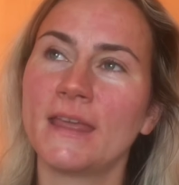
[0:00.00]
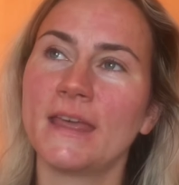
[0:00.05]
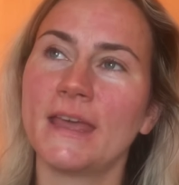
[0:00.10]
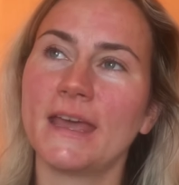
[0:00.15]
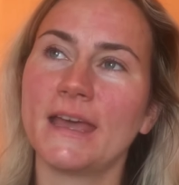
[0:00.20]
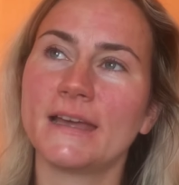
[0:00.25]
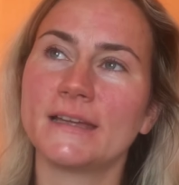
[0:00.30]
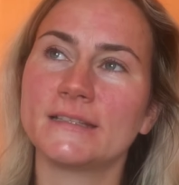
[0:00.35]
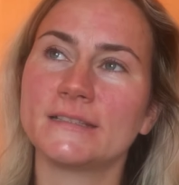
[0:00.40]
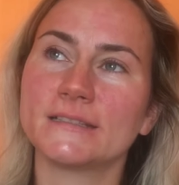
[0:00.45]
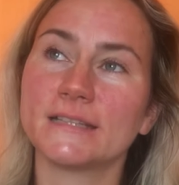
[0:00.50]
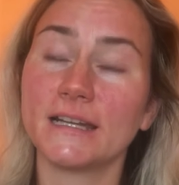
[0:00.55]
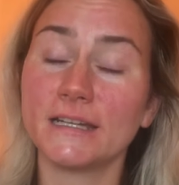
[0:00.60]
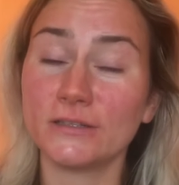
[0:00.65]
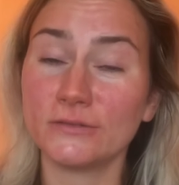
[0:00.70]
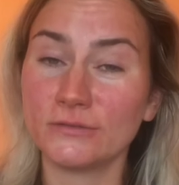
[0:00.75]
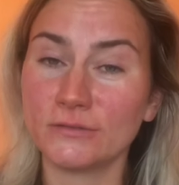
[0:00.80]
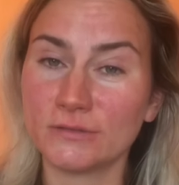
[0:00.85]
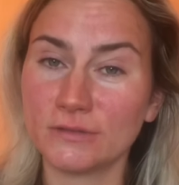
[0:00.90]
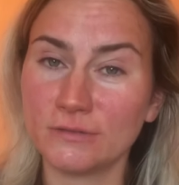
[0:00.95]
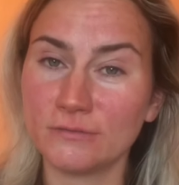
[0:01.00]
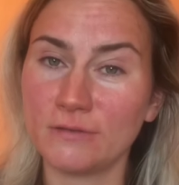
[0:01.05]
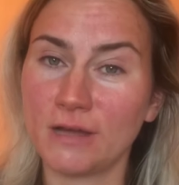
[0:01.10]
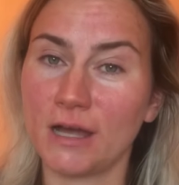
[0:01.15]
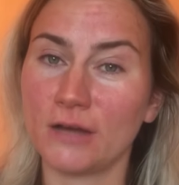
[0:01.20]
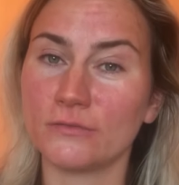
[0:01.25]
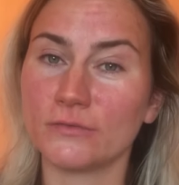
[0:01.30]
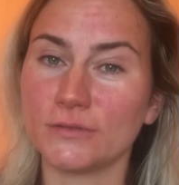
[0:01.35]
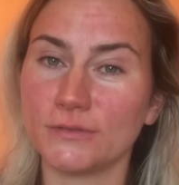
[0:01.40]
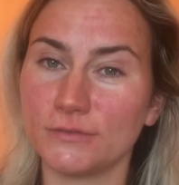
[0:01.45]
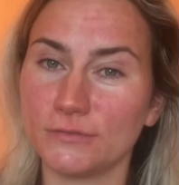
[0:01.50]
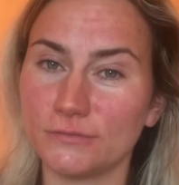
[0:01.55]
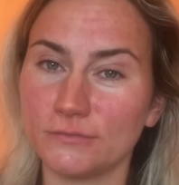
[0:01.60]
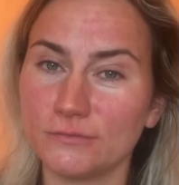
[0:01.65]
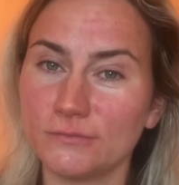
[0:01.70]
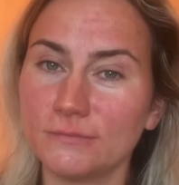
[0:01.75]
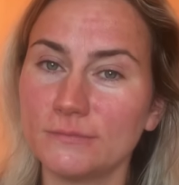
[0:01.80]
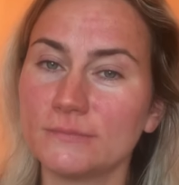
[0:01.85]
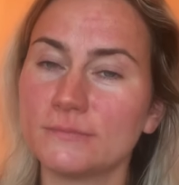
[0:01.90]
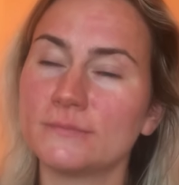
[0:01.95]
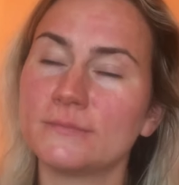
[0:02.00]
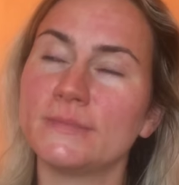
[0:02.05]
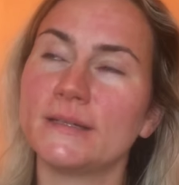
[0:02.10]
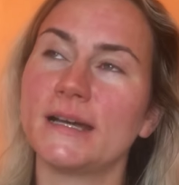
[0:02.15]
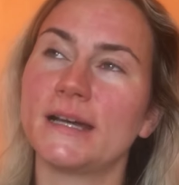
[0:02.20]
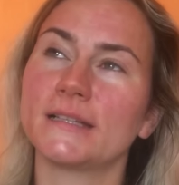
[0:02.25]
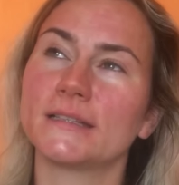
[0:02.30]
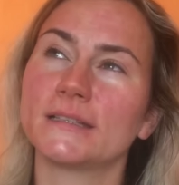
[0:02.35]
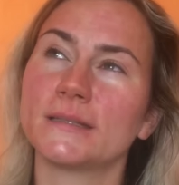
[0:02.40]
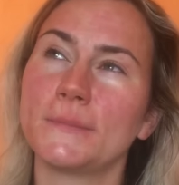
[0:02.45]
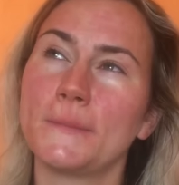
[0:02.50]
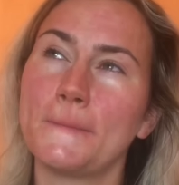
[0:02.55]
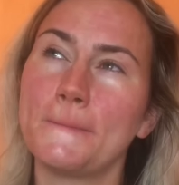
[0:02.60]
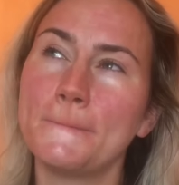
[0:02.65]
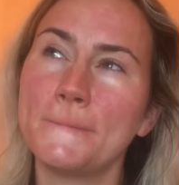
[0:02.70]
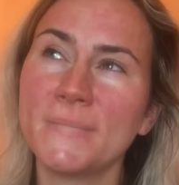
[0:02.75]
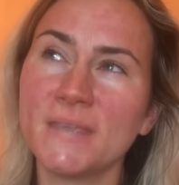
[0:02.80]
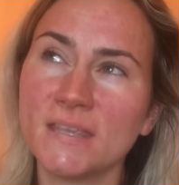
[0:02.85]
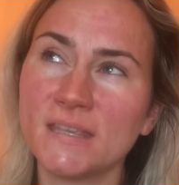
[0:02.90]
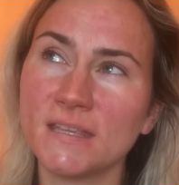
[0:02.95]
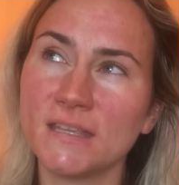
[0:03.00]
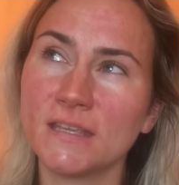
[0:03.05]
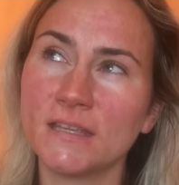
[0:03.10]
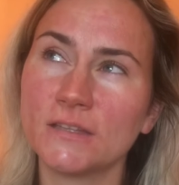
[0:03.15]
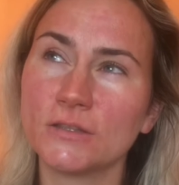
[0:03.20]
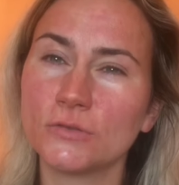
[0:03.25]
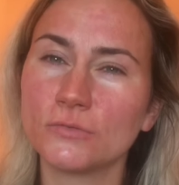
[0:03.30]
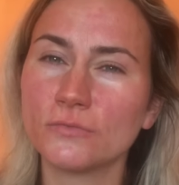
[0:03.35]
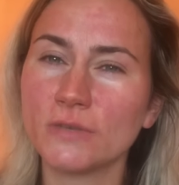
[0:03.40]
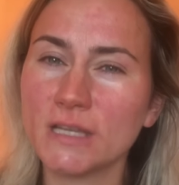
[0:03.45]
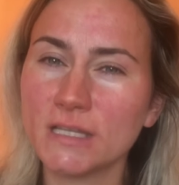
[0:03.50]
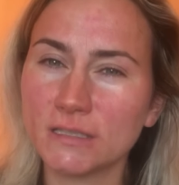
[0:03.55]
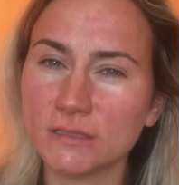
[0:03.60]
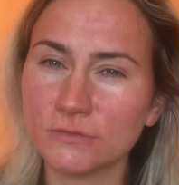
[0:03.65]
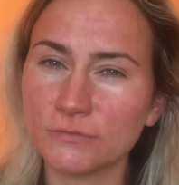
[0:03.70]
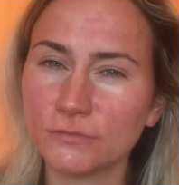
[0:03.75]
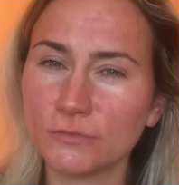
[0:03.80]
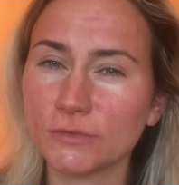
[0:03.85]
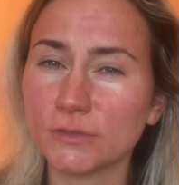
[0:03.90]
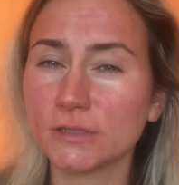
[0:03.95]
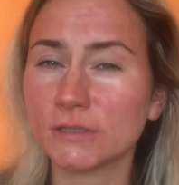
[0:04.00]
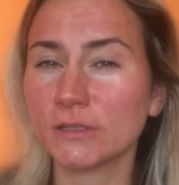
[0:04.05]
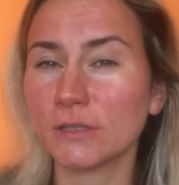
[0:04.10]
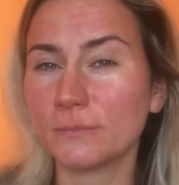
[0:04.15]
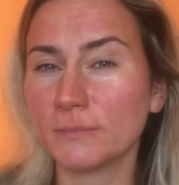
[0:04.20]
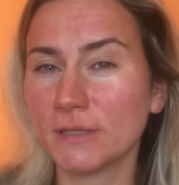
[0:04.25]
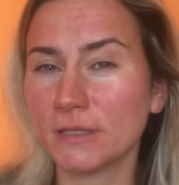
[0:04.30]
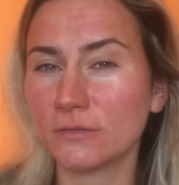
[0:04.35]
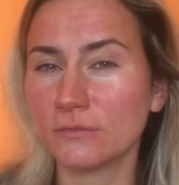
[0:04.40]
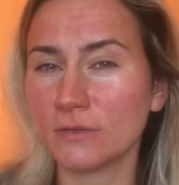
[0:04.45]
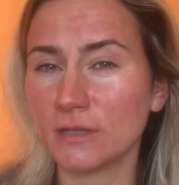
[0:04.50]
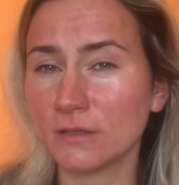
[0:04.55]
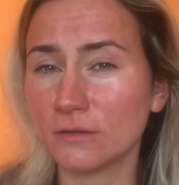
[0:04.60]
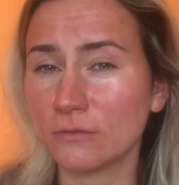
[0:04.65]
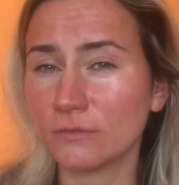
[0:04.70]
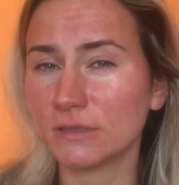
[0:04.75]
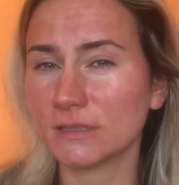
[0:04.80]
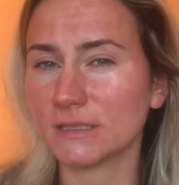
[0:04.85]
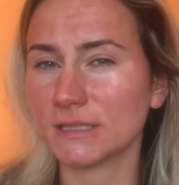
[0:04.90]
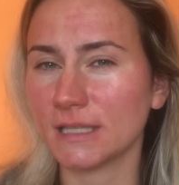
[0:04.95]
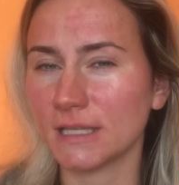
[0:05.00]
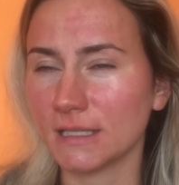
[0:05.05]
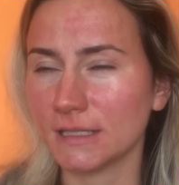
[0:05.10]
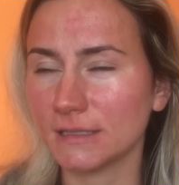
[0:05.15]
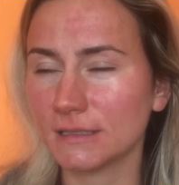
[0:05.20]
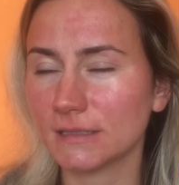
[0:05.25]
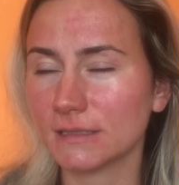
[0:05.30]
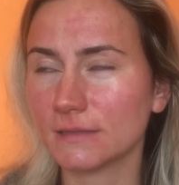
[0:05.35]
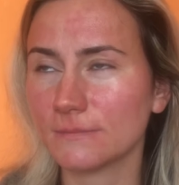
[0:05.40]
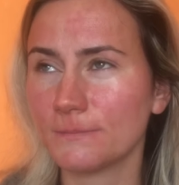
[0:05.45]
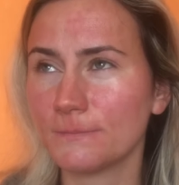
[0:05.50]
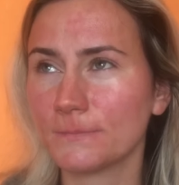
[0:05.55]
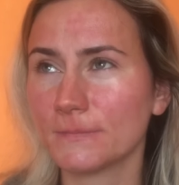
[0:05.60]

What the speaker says: And I don't know how you, but me, the reason for stopping doing those things